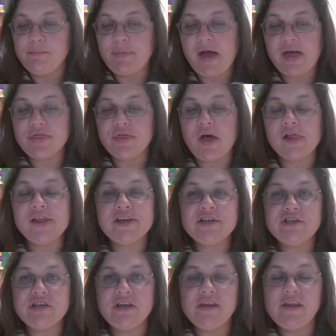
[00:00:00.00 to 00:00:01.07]

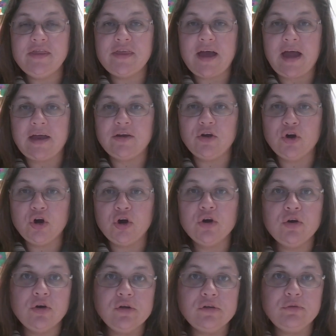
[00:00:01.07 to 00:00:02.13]
pathology that
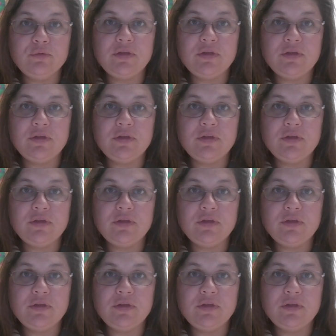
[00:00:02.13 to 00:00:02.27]
occurs